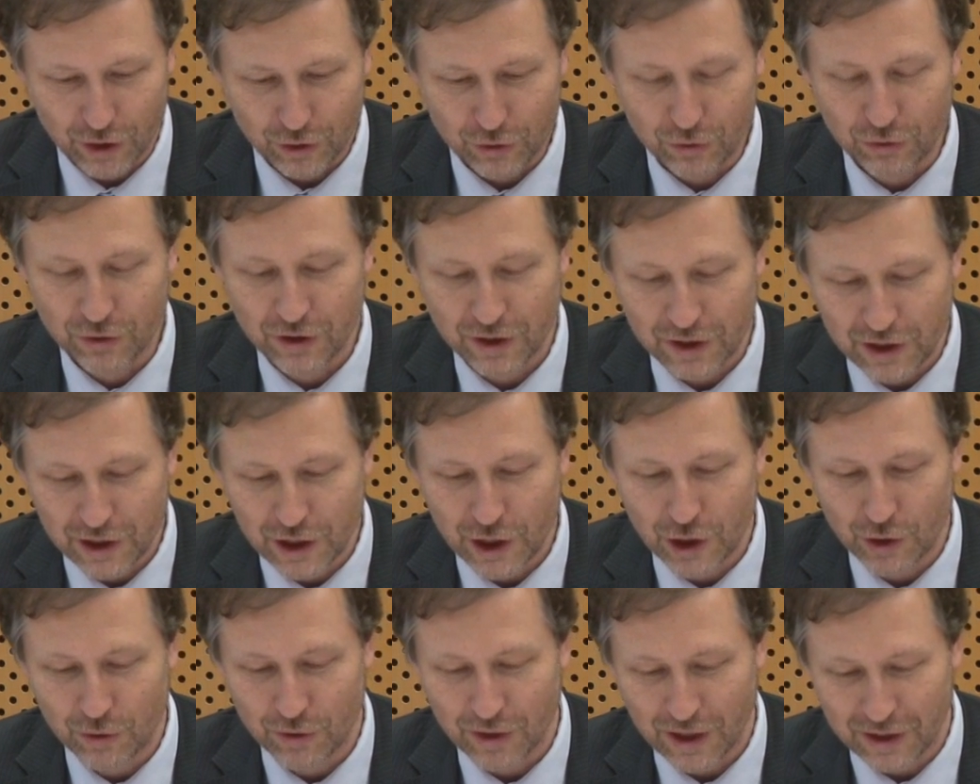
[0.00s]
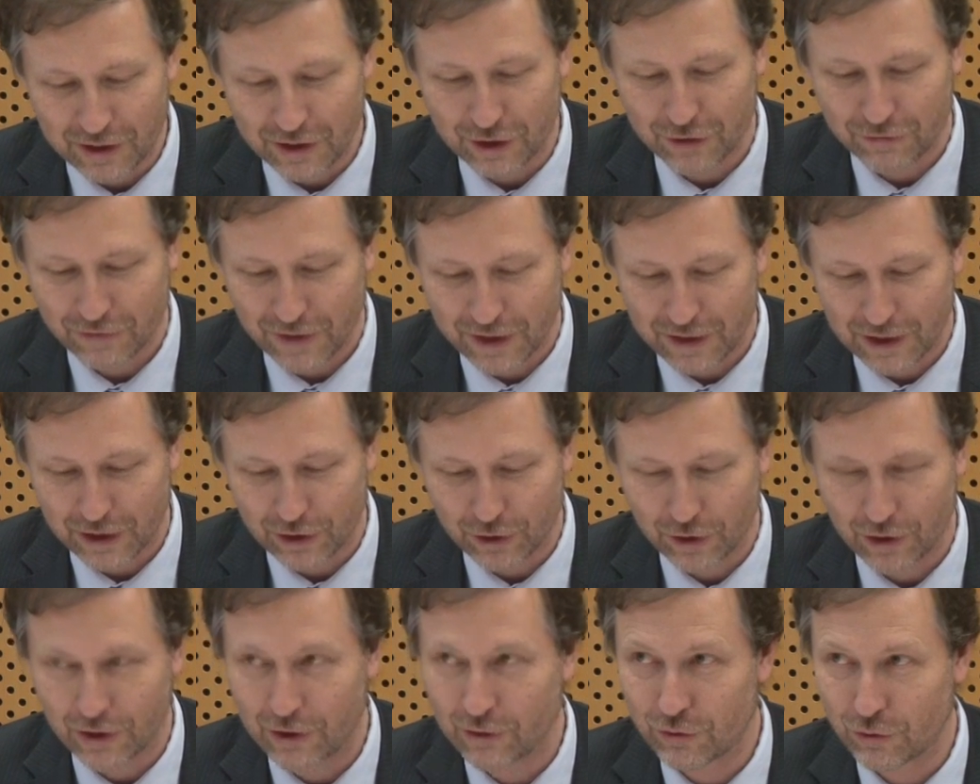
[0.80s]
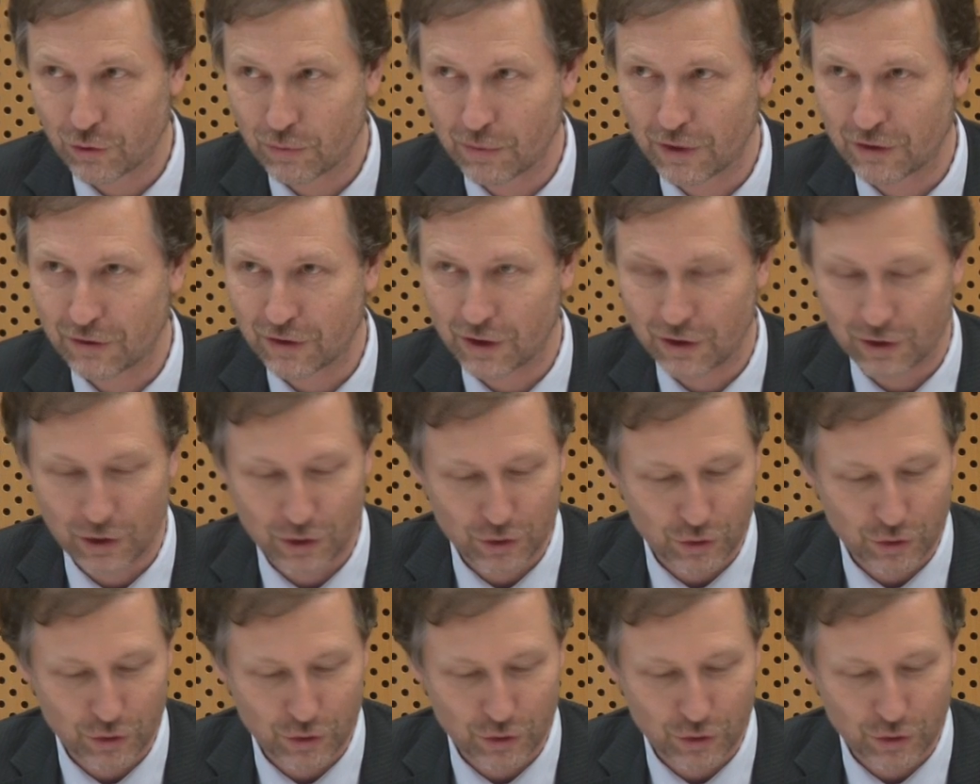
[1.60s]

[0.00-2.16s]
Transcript: to the EU and its financial instruments in